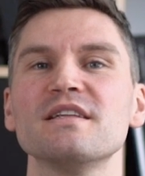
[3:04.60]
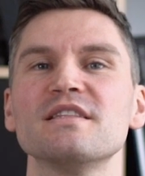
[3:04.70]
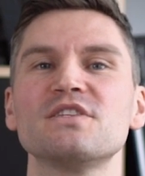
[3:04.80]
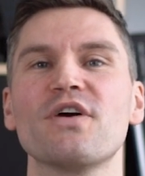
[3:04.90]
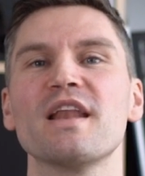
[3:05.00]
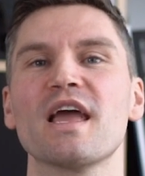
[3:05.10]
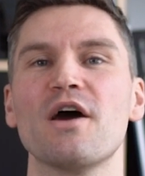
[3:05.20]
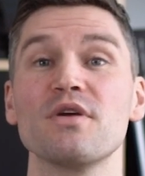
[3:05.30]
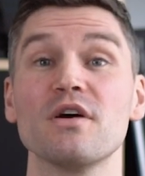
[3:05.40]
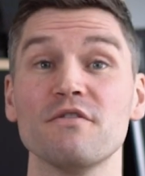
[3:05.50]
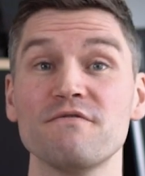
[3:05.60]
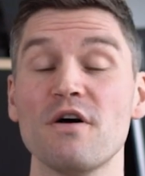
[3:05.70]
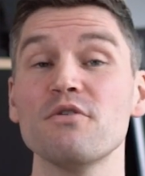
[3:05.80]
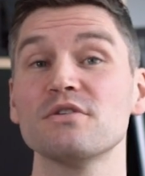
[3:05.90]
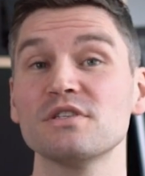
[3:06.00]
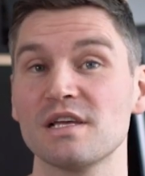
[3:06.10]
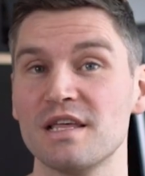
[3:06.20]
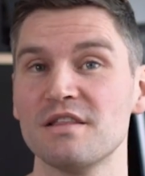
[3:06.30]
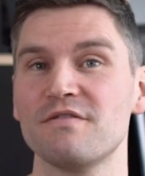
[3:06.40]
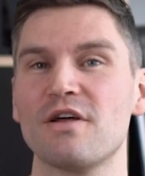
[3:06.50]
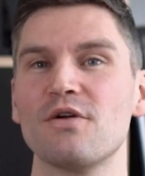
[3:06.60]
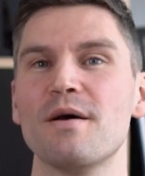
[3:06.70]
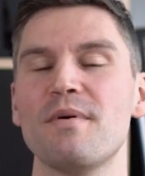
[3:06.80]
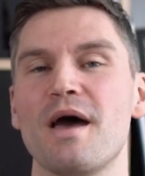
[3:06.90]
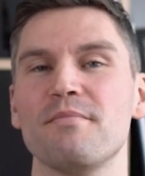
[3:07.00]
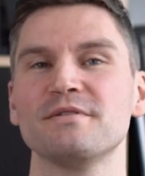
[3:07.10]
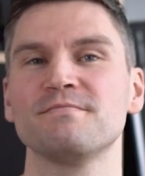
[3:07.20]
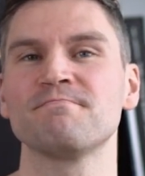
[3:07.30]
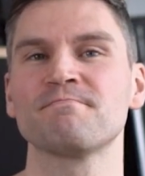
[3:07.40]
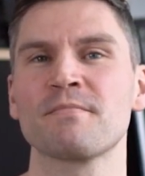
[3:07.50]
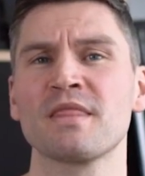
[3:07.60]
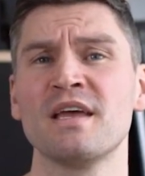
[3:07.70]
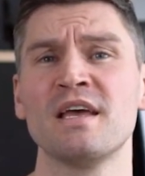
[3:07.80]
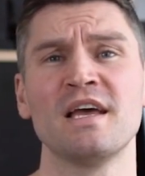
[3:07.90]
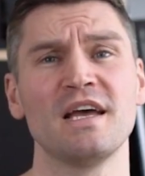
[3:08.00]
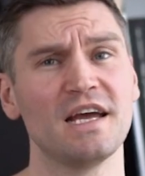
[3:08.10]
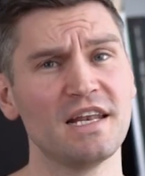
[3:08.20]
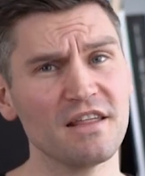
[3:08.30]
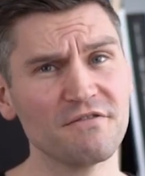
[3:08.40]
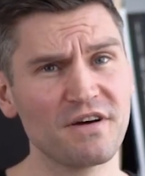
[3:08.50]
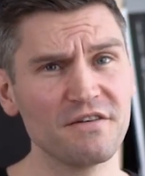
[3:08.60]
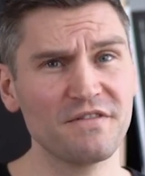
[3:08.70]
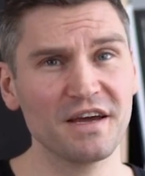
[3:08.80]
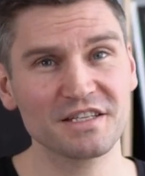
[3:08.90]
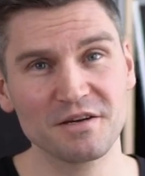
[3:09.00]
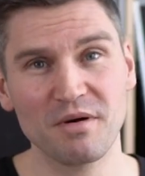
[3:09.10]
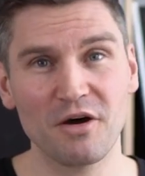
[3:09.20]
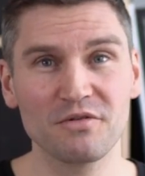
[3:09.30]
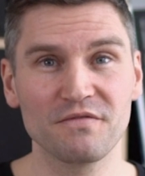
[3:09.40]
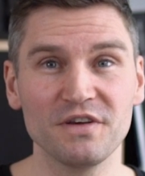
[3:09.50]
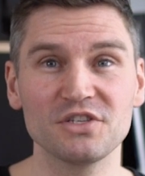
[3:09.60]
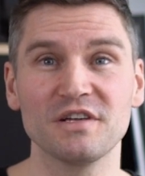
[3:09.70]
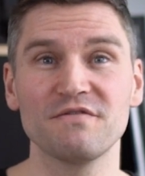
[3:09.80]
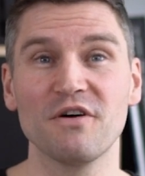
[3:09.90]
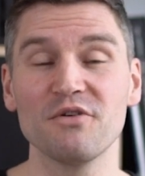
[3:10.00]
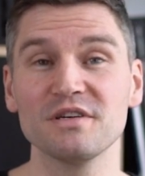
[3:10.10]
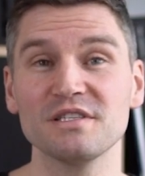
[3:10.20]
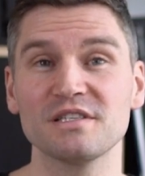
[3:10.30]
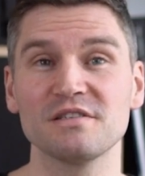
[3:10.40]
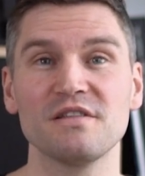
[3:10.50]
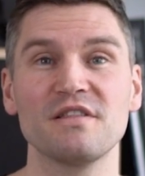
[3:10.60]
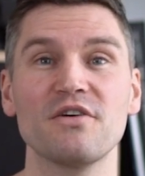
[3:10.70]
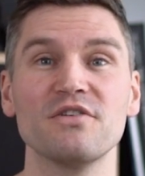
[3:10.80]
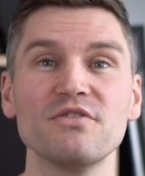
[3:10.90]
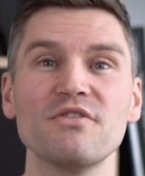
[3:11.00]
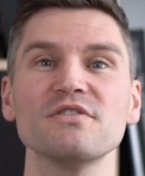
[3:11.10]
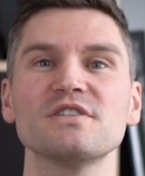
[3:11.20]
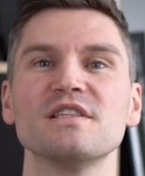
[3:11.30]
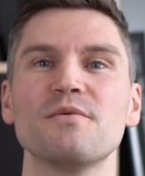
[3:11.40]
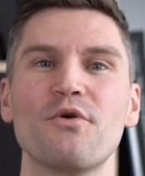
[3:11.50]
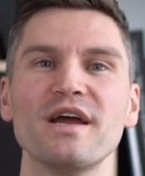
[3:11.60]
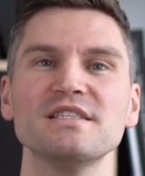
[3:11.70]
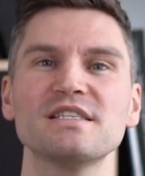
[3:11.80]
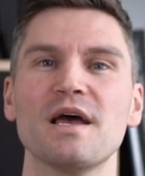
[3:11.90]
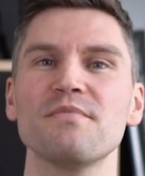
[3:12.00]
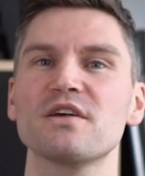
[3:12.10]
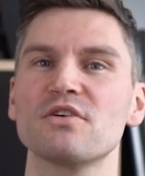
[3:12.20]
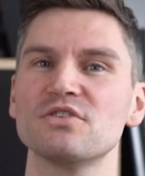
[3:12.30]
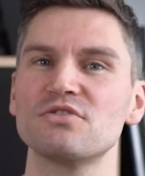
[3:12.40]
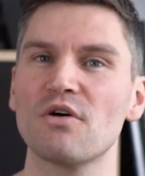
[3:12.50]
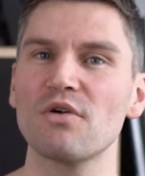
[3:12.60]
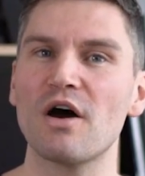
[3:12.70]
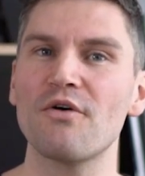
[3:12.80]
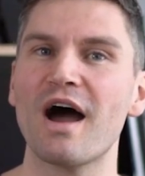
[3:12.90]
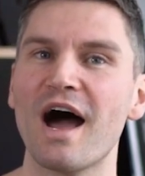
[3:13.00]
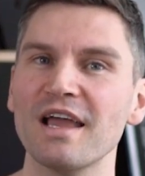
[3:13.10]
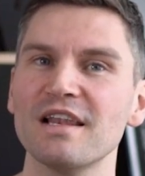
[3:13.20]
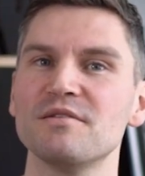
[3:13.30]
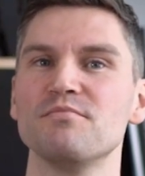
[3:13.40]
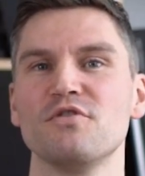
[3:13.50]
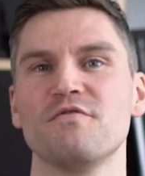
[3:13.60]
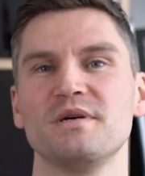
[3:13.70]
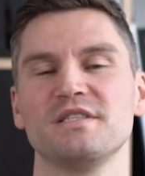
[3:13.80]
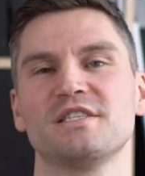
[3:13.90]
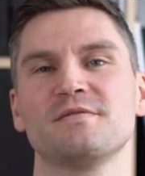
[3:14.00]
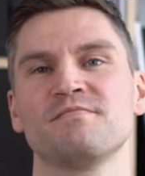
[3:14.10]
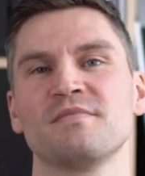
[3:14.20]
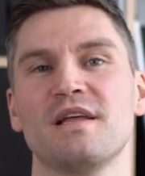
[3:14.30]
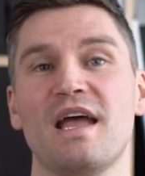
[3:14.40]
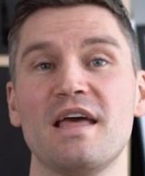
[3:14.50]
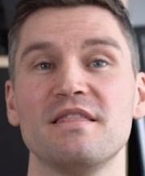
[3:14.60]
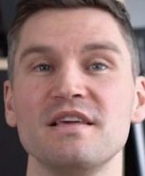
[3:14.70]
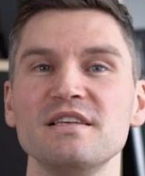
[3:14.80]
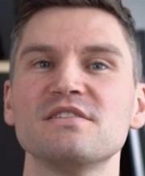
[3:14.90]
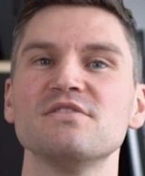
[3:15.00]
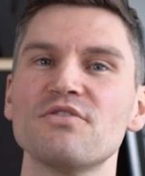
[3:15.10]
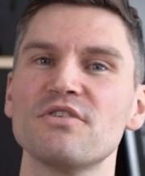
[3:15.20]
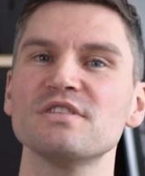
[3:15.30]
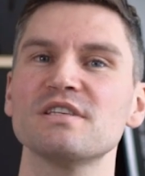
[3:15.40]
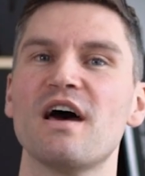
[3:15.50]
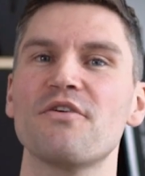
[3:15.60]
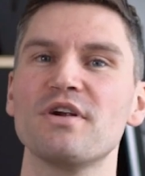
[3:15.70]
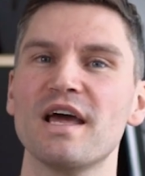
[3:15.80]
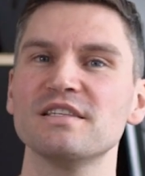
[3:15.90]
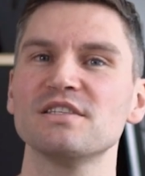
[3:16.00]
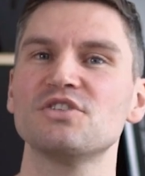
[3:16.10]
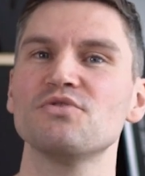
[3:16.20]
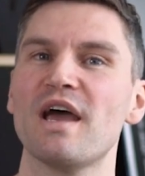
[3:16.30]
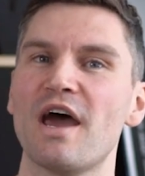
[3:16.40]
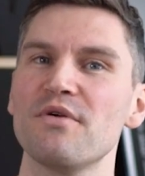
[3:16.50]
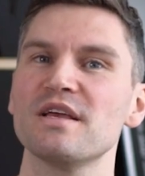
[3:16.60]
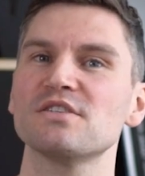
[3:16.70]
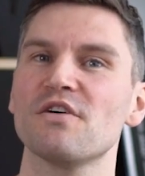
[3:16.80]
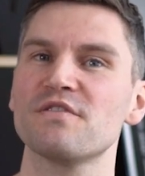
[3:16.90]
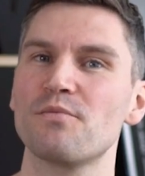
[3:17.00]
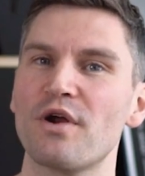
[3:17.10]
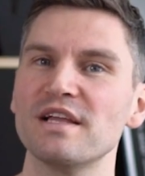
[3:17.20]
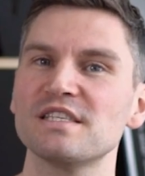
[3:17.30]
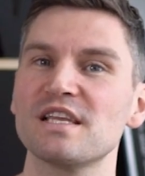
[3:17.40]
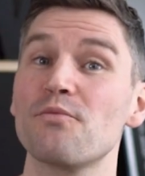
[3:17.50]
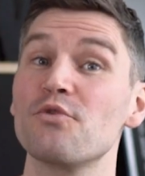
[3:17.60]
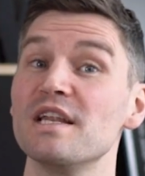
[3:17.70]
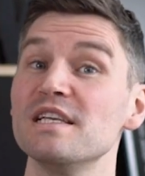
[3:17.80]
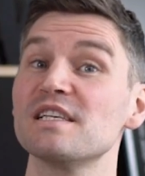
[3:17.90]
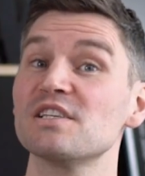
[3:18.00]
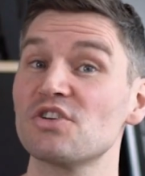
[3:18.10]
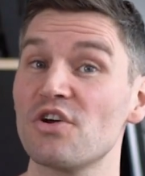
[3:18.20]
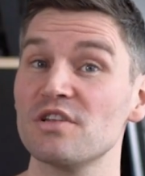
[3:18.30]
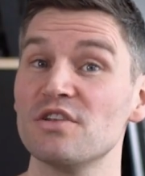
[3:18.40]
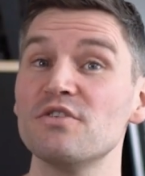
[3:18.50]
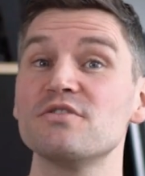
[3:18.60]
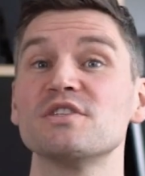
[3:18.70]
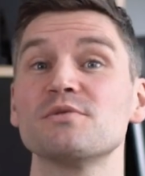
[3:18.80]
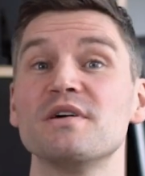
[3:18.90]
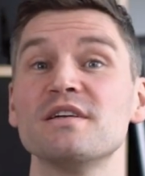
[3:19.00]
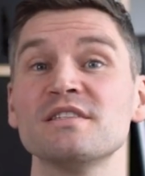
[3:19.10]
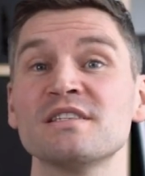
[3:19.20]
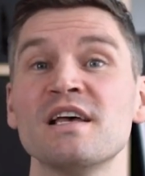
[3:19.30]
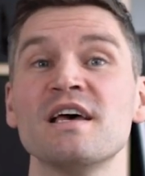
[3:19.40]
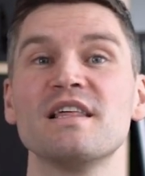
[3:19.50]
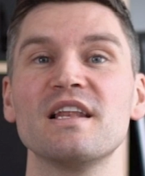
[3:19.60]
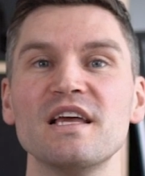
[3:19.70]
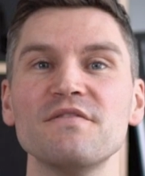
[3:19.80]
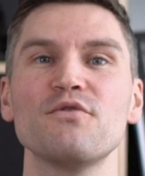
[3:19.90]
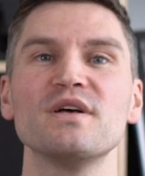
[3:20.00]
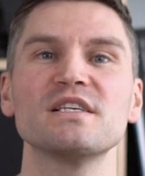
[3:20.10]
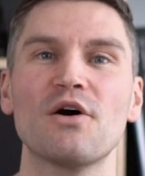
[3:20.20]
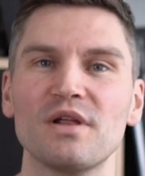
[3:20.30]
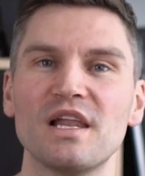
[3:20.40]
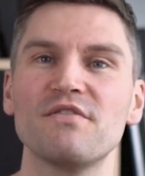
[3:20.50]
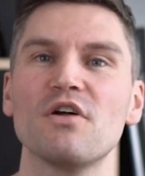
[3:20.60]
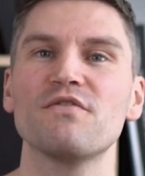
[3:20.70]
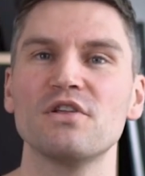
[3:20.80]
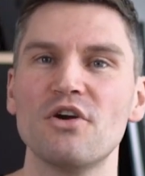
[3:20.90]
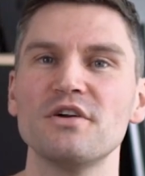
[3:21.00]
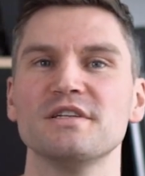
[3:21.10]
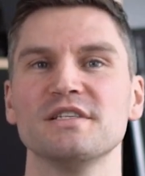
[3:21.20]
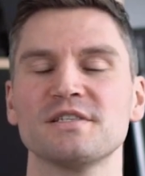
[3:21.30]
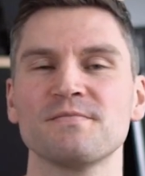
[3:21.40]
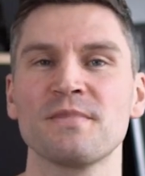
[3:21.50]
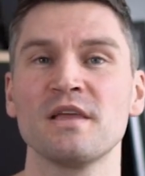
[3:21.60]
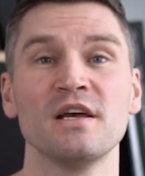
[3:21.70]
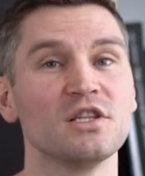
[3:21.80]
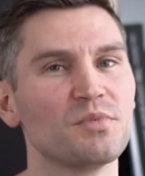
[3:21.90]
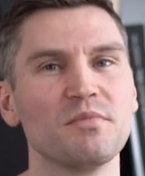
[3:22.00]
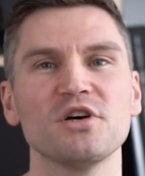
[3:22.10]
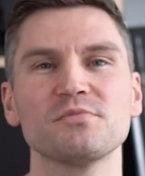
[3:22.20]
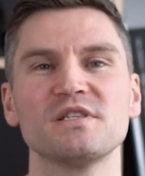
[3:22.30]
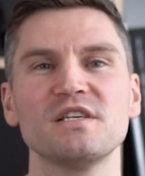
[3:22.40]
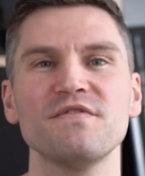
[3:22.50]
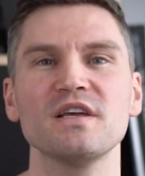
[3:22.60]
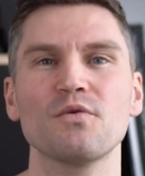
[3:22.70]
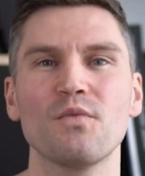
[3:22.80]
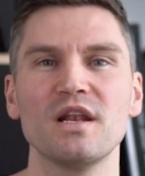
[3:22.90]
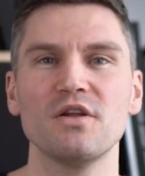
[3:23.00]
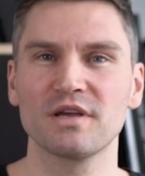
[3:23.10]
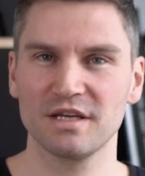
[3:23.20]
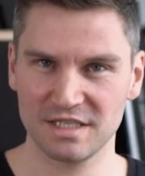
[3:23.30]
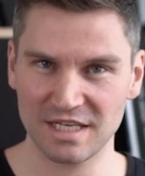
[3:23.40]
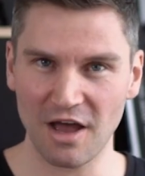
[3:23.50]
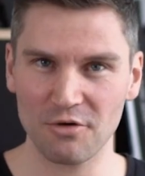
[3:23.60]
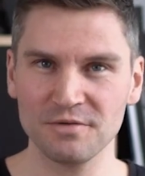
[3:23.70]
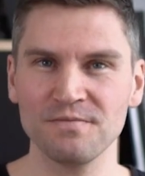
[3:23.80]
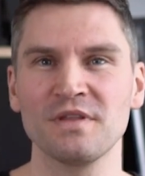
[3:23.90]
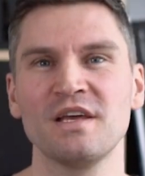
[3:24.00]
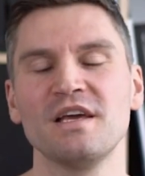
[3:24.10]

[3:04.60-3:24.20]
it in the training area of focus in the Flow Lab app. Another fun fact about vision and focus: there are neurons in the brainstem that control our eyelid movements. And these neurons are related to areas of the brainstem releasing certain neurotransmitters that influence our level of alertness. To be more specific, when looking down,